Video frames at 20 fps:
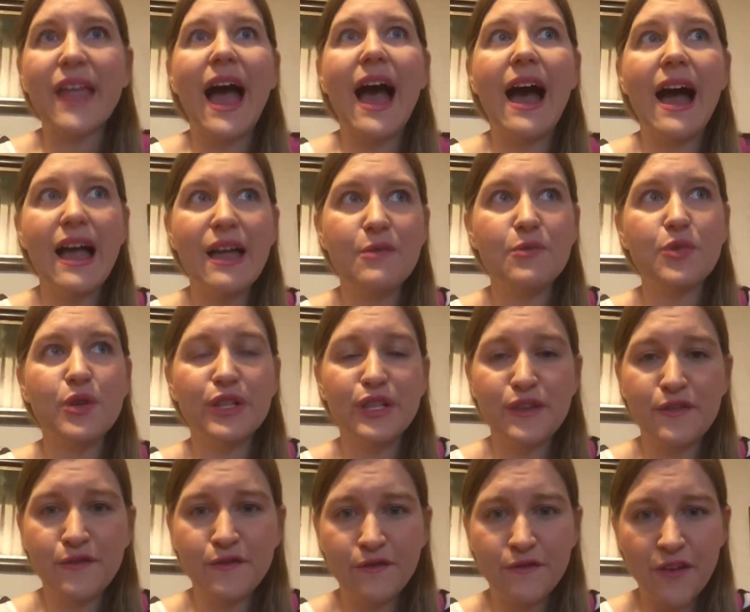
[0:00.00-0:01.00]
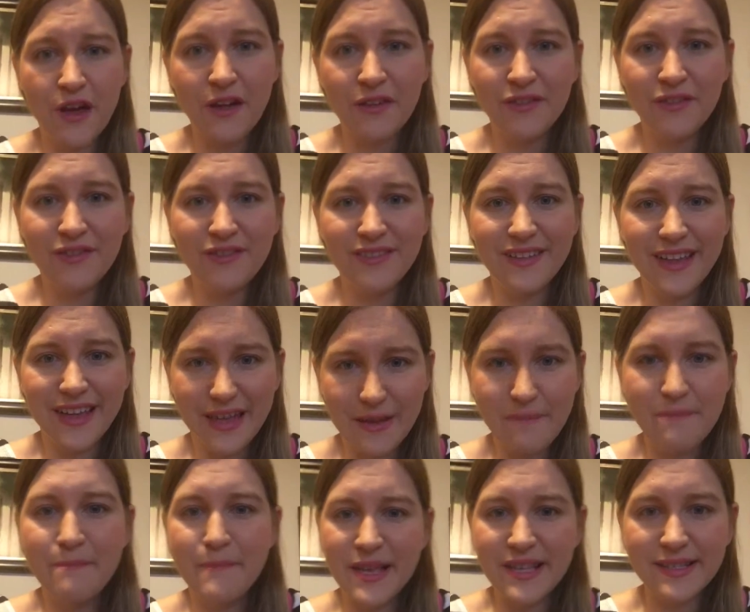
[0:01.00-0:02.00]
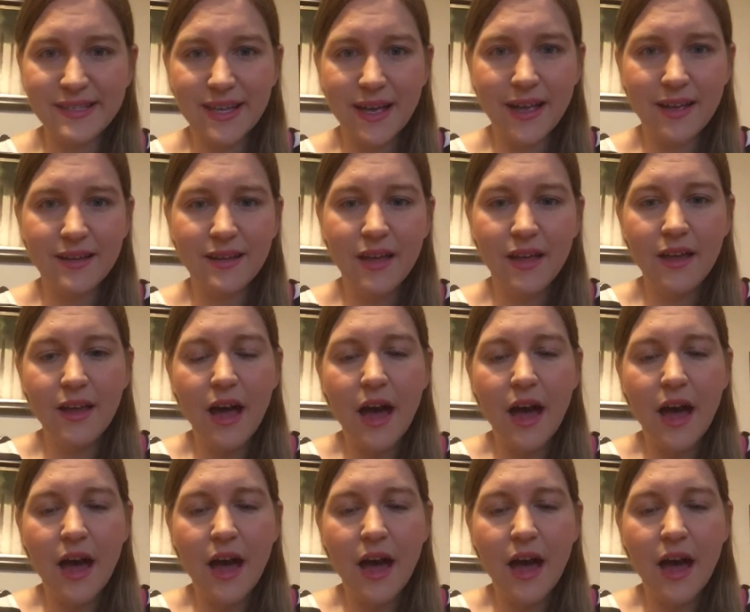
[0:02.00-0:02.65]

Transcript: I really felt it missing.